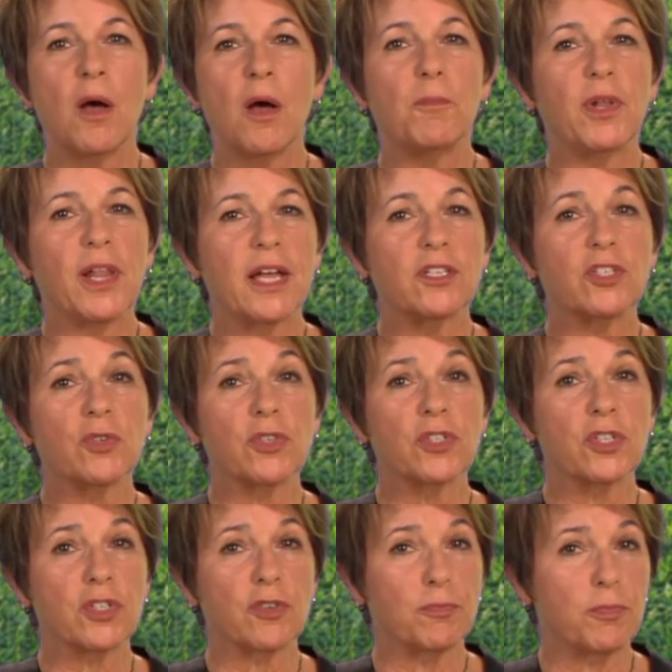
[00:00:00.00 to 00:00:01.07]
plant
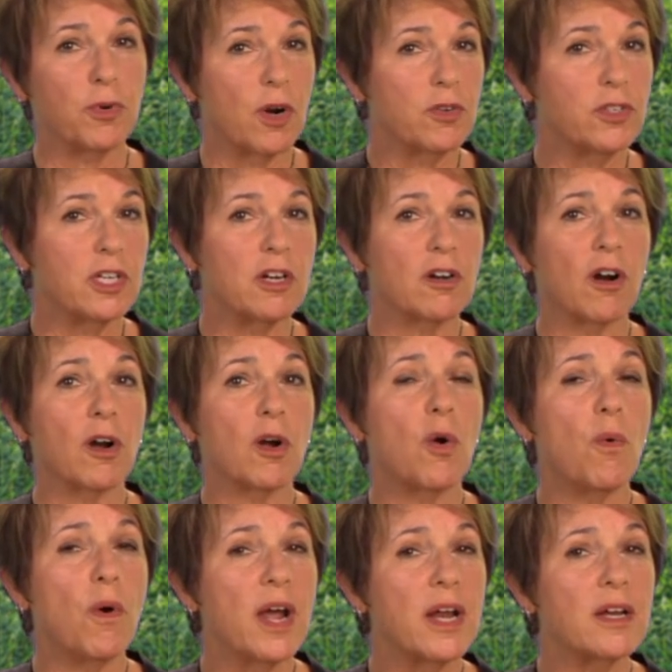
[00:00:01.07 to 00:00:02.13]
sources of protein aren't
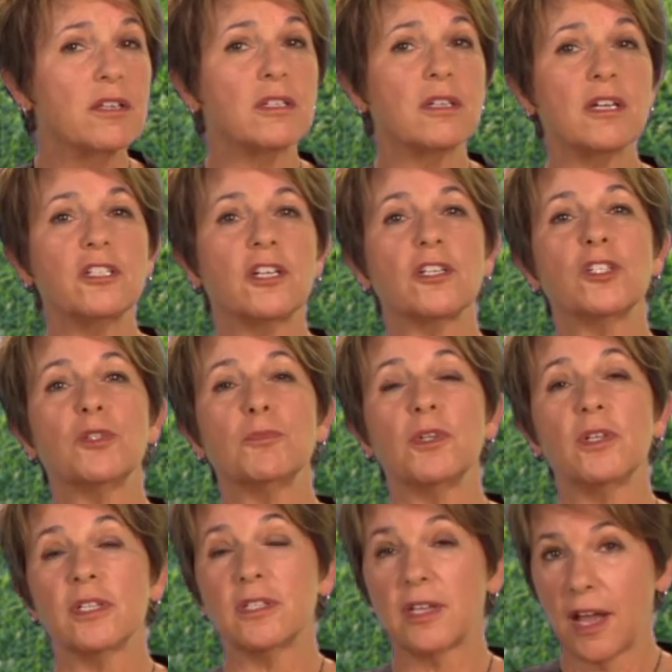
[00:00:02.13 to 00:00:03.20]
quite as
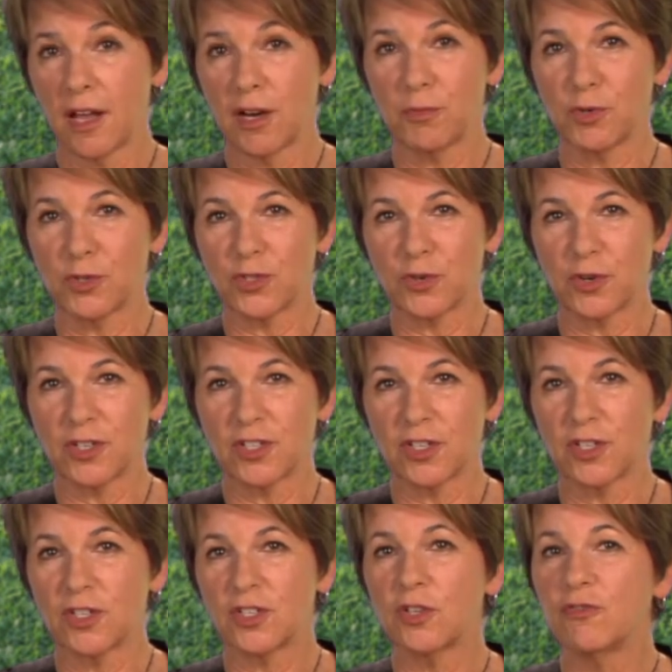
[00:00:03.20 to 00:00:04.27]
digestible as animal
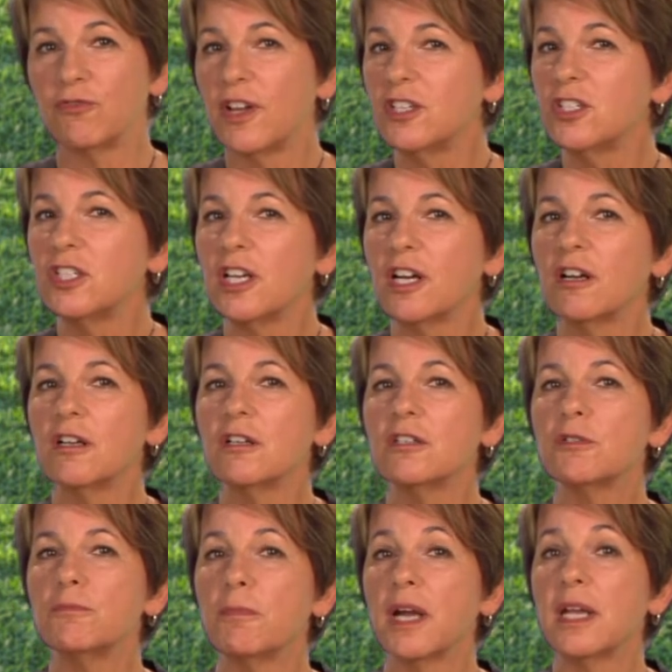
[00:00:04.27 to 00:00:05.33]
sources, so
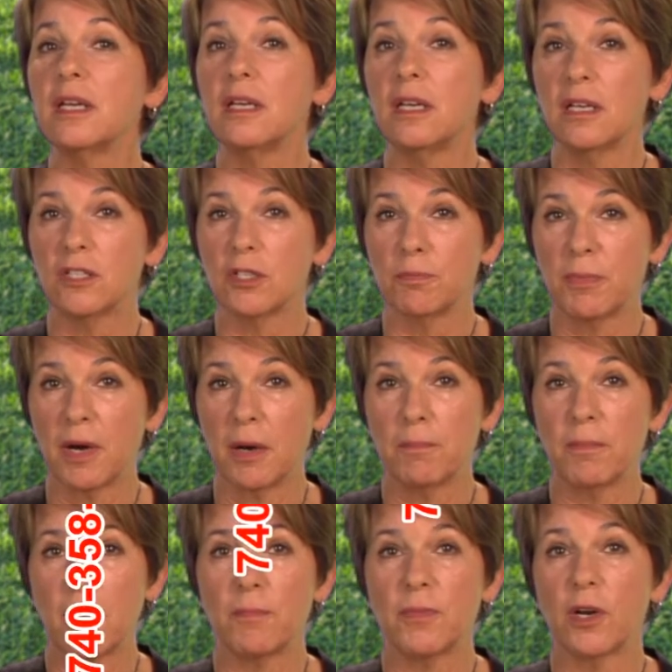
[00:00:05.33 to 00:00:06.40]
vegetarians might need to
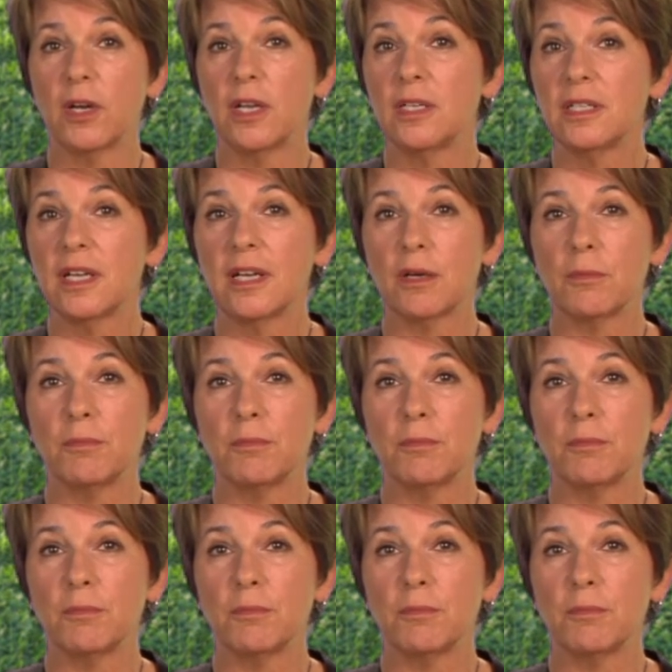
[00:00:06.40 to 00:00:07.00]
bump up their intake a